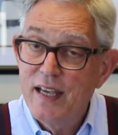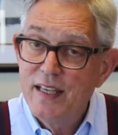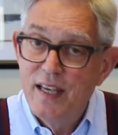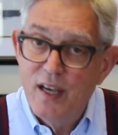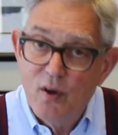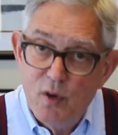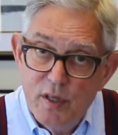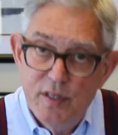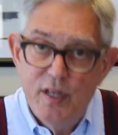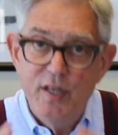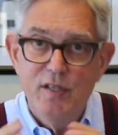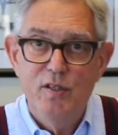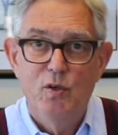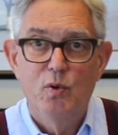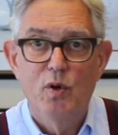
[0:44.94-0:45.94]
I
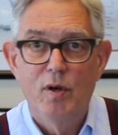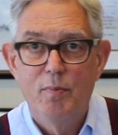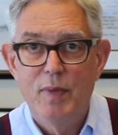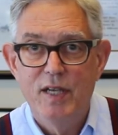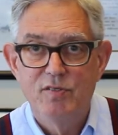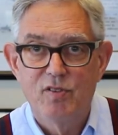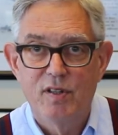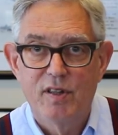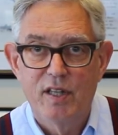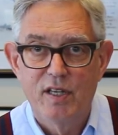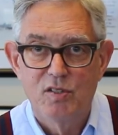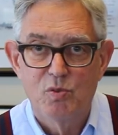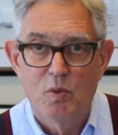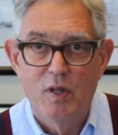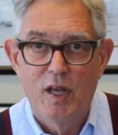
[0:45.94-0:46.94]
guarantee you amazing
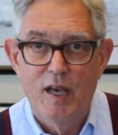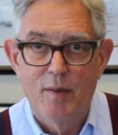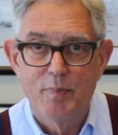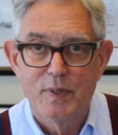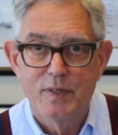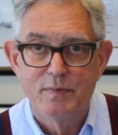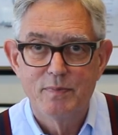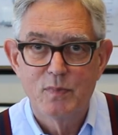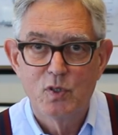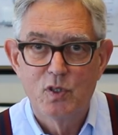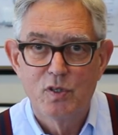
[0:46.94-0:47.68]
things will happen.